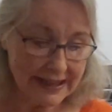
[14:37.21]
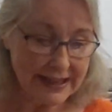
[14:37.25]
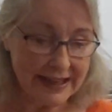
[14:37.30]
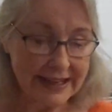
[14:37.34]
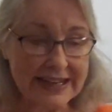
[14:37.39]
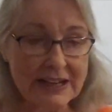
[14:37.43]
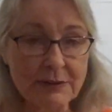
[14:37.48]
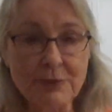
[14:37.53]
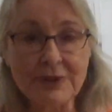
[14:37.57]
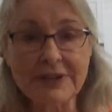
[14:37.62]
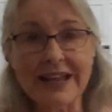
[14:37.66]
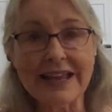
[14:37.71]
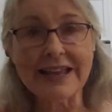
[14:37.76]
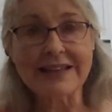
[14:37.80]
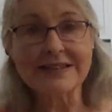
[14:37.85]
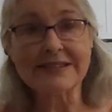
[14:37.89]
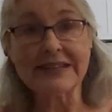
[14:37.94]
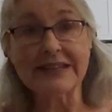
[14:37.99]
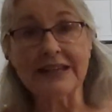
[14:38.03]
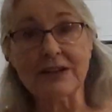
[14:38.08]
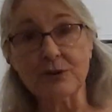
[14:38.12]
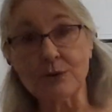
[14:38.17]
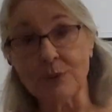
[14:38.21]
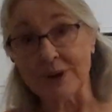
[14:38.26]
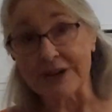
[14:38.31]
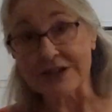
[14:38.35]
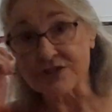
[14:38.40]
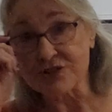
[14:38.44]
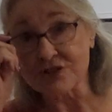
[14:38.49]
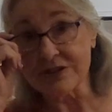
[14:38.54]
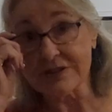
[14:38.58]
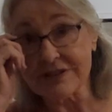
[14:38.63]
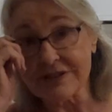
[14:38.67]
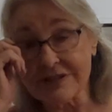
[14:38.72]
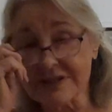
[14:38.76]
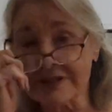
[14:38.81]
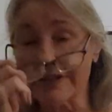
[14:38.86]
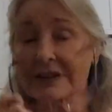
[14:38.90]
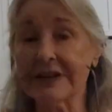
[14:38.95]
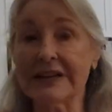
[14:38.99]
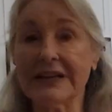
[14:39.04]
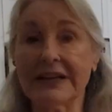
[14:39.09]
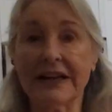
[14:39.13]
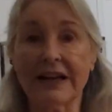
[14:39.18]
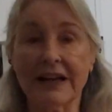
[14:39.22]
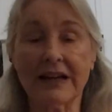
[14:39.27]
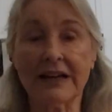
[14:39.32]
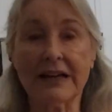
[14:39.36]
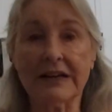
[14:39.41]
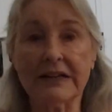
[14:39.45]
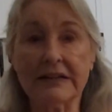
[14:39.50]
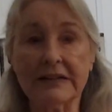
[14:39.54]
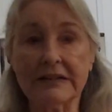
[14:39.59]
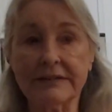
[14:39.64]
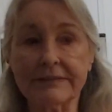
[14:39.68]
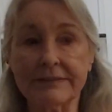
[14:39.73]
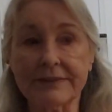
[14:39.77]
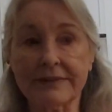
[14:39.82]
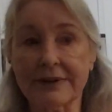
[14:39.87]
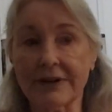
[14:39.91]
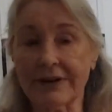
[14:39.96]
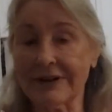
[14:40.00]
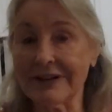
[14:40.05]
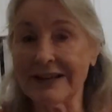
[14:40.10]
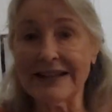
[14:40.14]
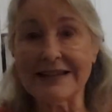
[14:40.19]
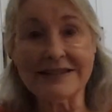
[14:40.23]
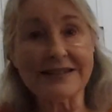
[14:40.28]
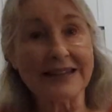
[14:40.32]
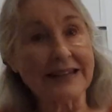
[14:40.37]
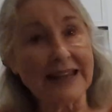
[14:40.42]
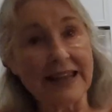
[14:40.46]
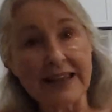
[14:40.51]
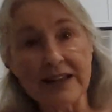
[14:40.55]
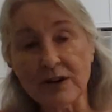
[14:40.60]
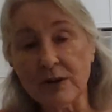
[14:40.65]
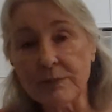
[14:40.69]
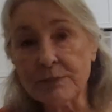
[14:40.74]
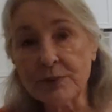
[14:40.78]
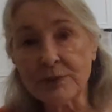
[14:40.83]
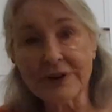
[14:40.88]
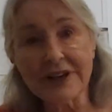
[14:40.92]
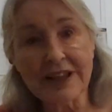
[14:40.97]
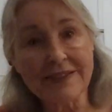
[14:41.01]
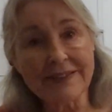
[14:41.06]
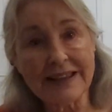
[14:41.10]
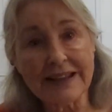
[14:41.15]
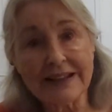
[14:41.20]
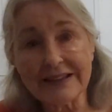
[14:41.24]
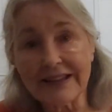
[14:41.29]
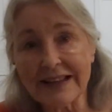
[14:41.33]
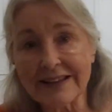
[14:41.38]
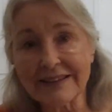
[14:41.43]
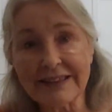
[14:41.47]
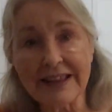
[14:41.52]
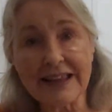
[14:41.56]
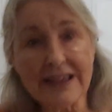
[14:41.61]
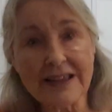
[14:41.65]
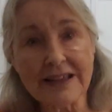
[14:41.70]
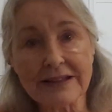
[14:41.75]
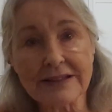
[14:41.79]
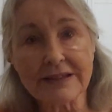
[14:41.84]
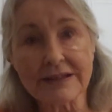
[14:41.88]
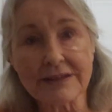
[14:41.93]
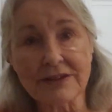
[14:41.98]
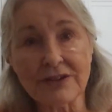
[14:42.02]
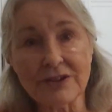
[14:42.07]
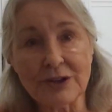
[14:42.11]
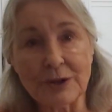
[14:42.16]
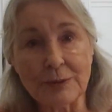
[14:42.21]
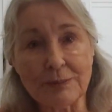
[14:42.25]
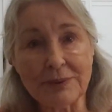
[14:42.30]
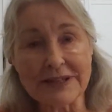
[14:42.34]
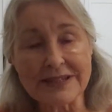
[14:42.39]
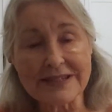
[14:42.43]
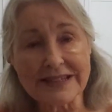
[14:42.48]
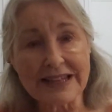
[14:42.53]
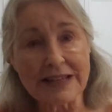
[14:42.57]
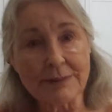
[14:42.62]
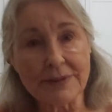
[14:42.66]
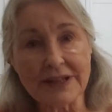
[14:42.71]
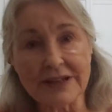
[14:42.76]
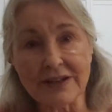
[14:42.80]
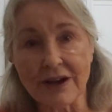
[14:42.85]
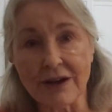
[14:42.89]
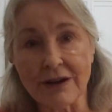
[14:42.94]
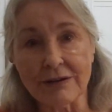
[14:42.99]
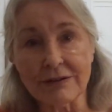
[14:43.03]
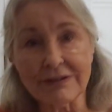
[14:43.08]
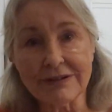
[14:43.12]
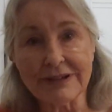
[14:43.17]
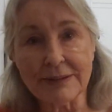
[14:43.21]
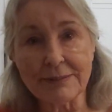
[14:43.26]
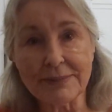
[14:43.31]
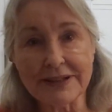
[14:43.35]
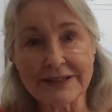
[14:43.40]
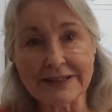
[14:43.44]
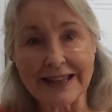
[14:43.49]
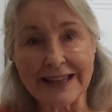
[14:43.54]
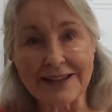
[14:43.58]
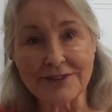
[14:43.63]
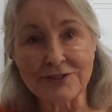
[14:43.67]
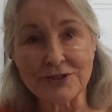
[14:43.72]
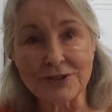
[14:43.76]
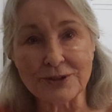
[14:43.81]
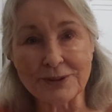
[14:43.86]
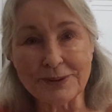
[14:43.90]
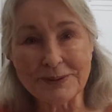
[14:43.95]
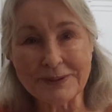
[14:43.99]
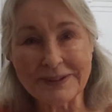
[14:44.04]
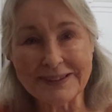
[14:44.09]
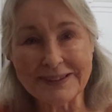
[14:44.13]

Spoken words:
anyone has any questions or needs any help or anything like that, please let me know. I'd be glad to.